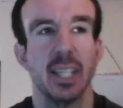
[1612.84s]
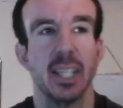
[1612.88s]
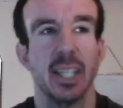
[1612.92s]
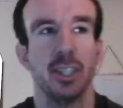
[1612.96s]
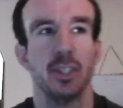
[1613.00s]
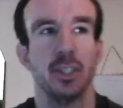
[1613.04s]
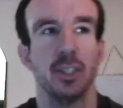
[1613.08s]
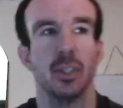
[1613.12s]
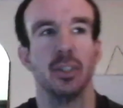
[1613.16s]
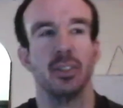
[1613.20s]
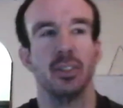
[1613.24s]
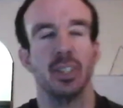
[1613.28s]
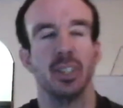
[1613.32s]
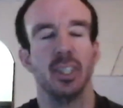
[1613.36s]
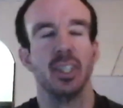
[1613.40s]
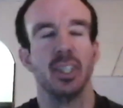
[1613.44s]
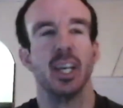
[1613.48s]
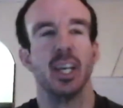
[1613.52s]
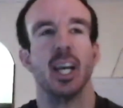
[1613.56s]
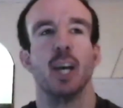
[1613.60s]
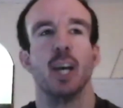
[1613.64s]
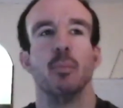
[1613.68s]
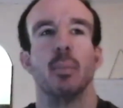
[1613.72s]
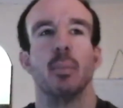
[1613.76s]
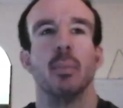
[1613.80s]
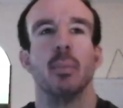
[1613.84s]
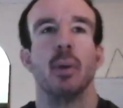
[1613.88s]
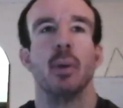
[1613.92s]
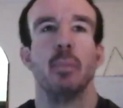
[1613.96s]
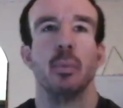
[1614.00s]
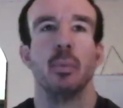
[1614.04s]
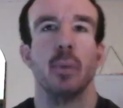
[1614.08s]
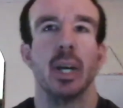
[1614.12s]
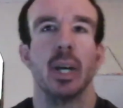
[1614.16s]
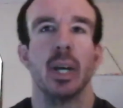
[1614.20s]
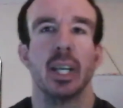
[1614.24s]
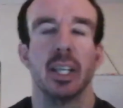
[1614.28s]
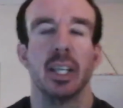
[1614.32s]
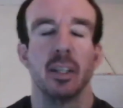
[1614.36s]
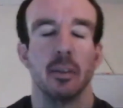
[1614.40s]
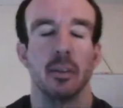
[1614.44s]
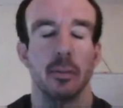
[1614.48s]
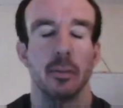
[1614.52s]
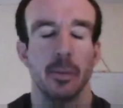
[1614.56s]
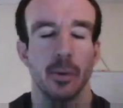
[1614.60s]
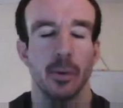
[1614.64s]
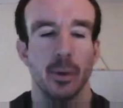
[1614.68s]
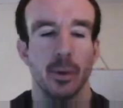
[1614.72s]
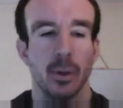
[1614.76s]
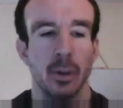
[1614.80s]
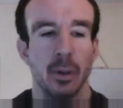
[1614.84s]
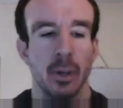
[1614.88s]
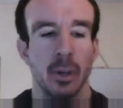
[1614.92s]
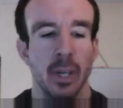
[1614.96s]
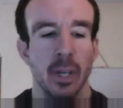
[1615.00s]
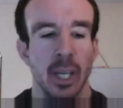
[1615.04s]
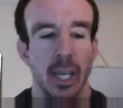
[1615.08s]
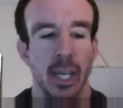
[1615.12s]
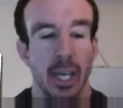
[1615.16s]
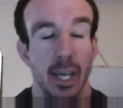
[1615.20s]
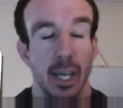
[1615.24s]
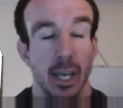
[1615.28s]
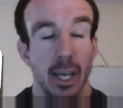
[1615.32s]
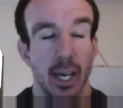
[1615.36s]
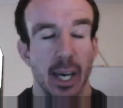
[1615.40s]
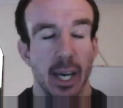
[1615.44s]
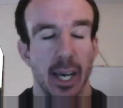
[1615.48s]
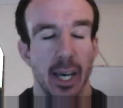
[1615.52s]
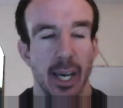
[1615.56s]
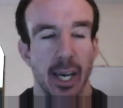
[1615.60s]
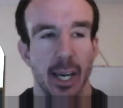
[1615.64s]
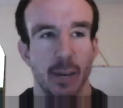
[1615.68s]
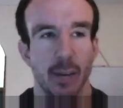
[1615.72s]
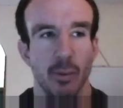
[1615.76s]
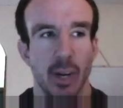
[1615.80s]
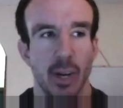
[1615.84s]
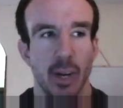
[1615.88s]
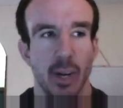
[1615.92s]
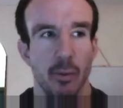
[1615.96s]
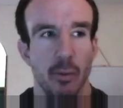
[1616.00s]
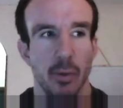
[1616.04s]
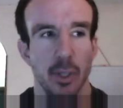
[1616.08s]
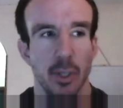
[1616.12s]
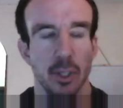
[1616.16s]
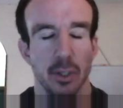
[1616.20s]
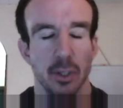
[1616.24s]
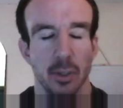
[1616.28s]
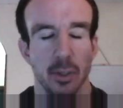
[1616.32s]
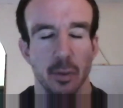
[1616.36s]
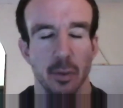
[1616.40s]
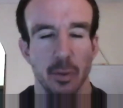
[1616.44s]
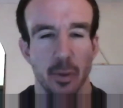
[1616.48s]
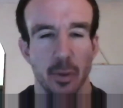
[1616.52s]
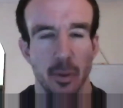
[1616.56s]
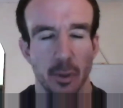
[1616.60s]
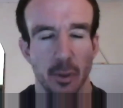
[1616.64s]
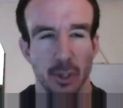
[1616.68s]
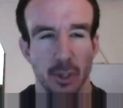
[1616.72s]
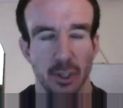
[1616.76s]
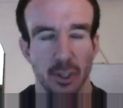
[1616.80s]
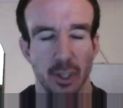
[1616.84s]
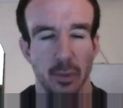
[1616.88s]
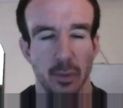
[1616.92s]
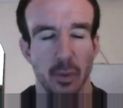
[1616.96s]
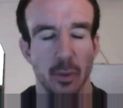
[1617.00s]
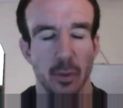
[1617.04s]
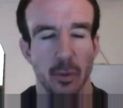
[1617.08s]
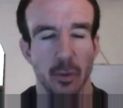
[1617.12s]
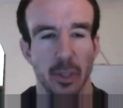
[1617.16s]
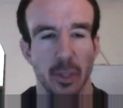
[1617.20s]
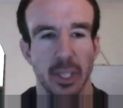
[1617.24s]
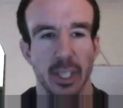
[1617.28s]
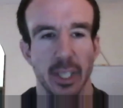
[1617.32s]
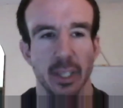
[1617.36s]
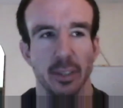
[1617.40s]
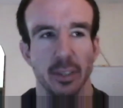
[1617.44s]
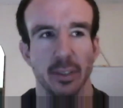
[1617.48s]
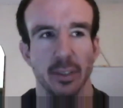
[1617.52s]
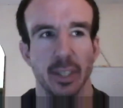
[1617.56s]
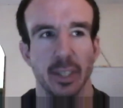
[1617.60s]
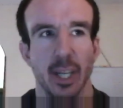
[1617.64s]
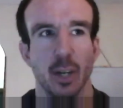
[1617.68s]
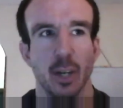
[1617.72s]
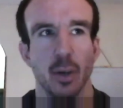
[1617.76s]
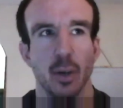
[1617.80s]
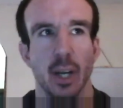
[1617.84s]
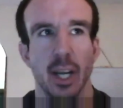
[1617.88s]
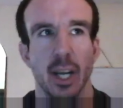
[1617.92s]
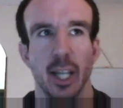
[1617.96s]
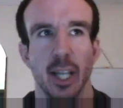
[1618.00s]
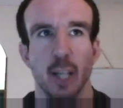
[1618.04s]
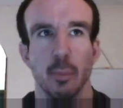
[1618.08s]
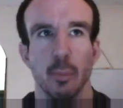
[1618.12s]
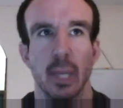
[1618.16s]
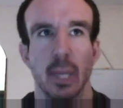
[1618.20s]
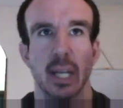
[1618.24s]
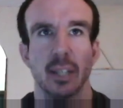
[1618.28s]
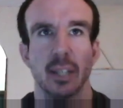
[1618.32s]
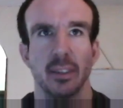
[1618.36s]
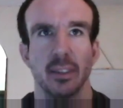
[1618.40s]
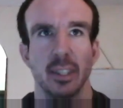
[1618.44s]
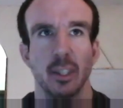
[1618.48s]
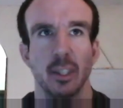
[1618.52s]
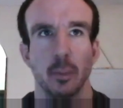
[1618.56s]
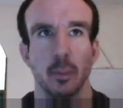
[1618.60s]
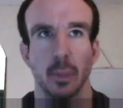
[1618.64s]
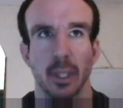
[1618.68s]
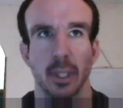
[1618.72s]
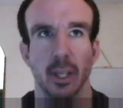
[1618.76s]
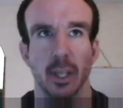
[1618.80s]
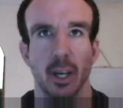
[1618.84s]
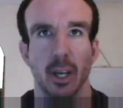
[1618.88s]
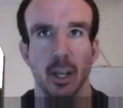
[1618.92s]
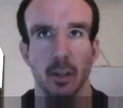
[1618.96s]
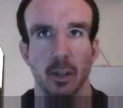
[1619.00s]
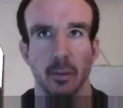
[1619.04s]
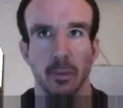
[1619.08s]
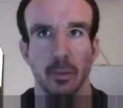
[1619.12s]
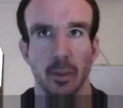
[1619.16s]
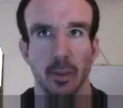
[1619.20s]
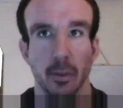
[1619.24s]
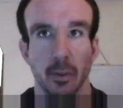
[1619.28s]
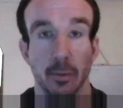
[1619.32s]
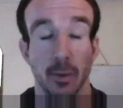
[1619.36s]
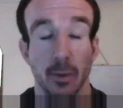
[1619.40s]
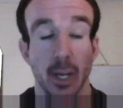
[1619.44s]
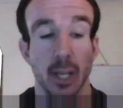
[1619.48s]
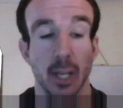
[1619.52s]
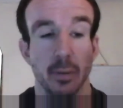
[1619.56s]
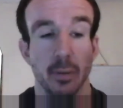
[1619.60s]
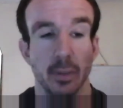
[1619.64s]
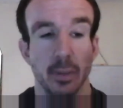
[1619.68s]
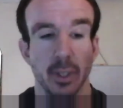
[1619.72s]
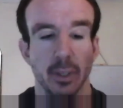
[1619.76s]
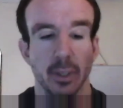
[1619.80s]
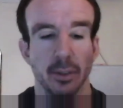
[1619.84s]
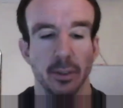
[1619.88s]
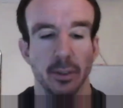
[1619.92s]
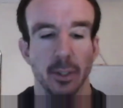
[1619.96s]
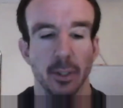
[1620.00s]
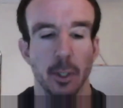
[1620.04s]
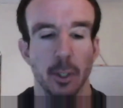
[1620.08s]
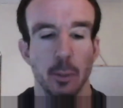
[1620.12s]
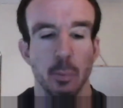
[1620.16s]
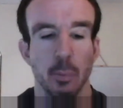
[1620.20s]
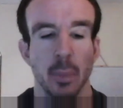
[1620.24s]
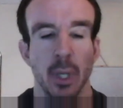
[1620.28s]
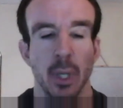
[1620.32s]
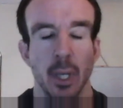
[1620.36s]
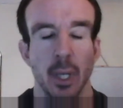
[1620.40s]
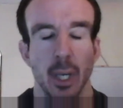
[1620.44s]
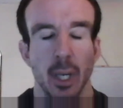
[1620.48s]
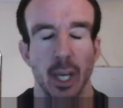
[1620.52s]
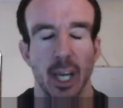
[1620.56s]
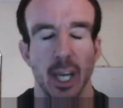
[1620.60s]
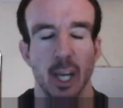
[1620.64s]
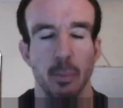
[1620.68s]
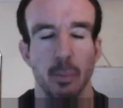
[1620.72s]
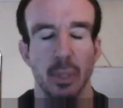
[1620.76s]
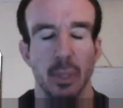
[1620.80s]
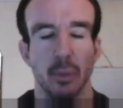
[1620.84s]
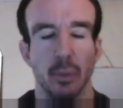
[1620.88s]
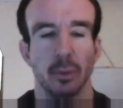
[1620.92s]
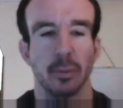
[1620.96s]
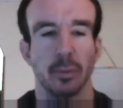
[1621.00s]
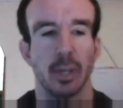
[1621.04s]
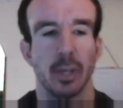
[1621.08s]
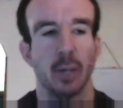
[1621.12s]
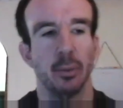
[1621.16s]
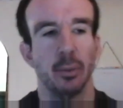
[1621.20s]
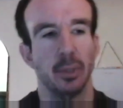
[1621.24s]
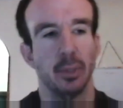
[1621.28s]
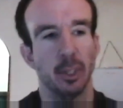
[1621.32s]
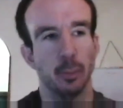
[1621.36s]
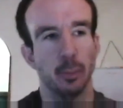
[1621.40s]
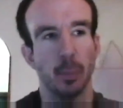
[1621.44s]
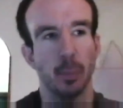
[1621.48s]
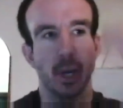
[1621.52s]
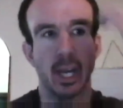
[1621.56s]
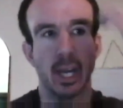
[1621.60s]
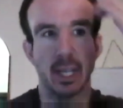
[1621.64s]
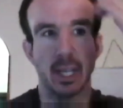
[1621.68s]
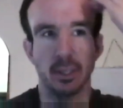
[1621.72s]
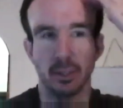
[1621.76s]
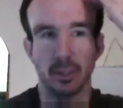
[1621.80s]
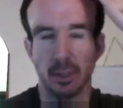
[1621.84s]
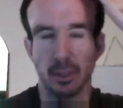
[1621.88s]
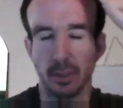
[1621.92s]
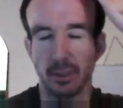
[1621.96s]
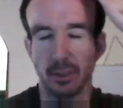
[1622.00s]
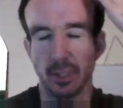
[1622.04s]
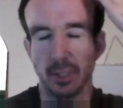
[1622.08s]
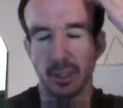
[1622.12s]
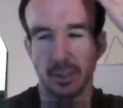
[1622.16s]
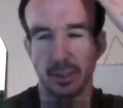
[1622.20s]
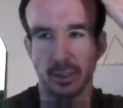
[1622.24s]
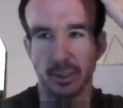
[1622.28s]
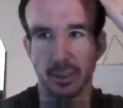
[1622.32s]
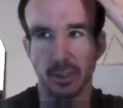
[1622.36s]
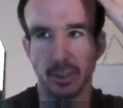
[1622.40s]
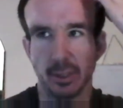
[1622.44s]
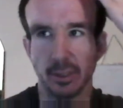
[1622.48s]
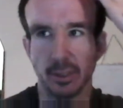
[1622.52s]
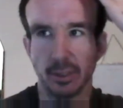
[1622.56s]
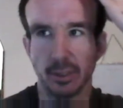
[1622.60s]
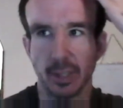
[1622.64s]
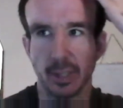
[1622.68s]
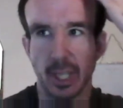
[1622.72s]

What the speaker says: sure. So I've been working for Rare Revolution for just over 3 years now. The magazine's been going for 5 years. So it was founded by two sisters.